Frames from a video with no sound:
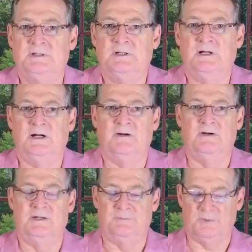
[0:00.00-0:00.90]
All
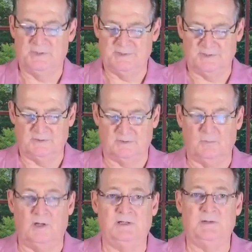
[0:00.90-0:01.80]
right, praise the Lord.
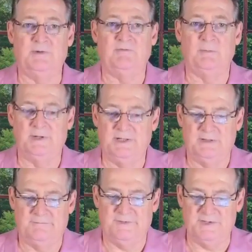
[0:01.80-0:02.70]
Welcome everybody
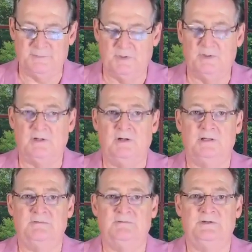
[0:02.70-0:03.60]
on Facebook,
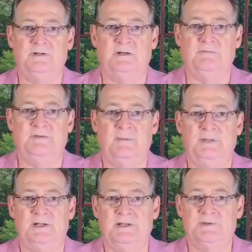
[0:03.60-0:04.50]
all of uh, our family
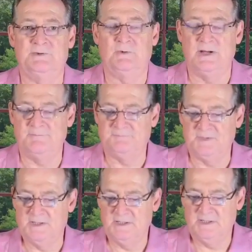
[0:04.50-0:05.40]
on Instagram,
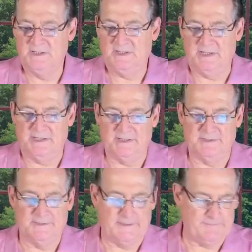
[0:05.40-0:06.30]

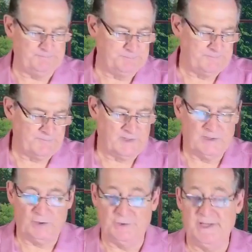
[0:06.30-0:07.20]
and um,
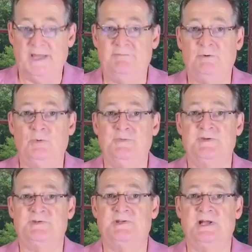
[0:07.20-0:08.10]
good to have you with
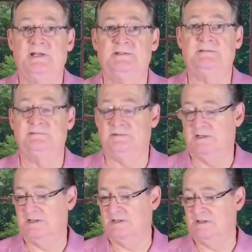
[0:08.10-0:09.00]
us tonight.
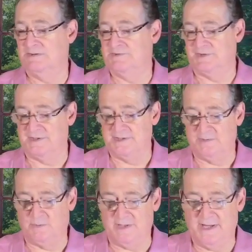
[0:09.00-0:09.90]
Uh, Sunday
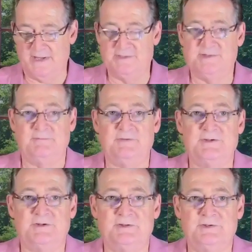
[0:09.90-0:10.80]
we had some
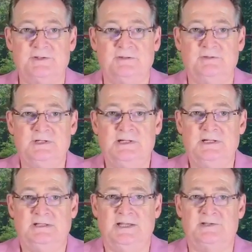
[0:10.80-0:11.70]
visitors, and it
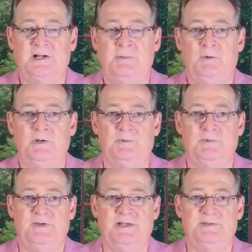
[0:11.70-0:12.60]
last couple weeks
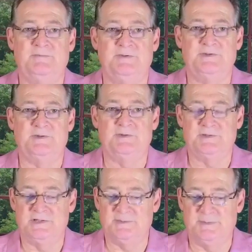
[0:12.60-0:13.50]
we've had some visitors,
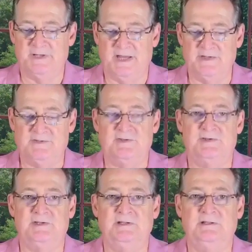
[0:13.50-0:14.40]
and it's been nice to
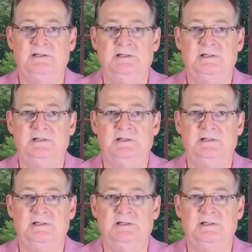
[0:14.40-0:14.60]
see